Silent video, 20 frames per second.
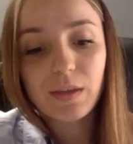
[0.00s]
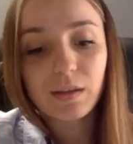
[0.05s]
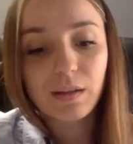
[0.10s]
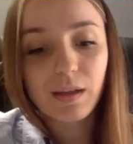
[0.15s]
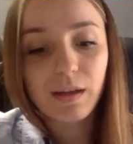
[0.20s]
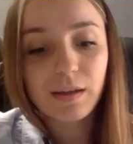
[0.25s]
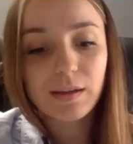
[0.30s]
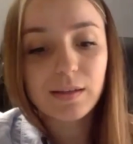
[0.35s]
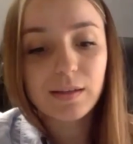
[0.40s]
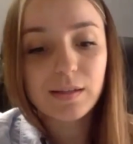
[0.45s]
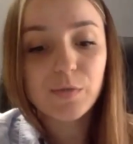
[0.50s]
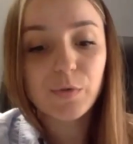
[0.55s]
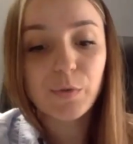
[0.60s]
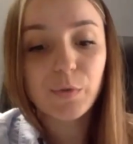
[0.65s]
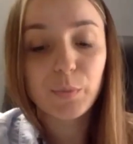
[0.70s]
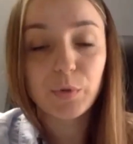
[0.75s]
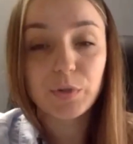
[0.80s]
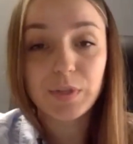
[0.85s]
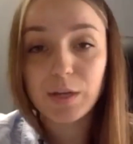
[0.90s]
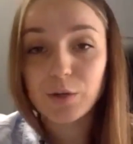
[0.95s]
Alliance for
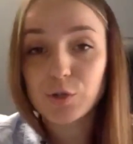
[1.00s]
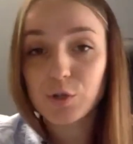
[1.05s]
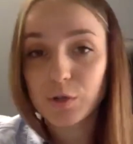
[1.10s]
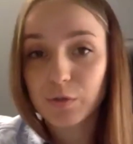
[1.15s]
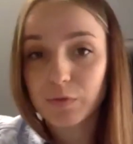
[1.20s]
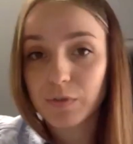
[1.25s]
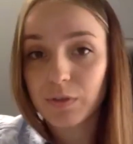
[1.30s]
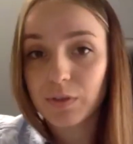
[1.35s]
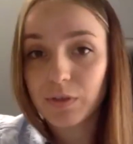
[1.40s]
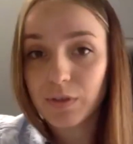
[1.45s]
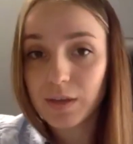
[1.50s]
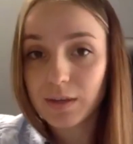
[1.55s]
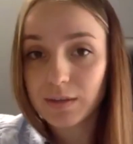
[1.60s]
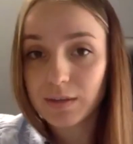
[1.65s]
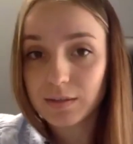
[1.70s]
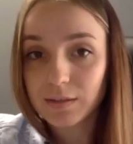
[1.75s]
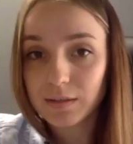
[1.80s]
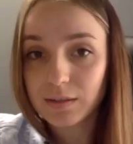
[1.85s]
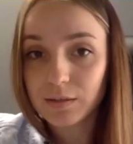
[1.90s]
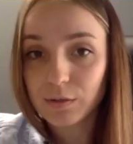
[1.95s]
Protection of the
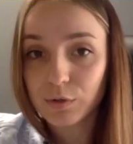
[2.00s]
Theater,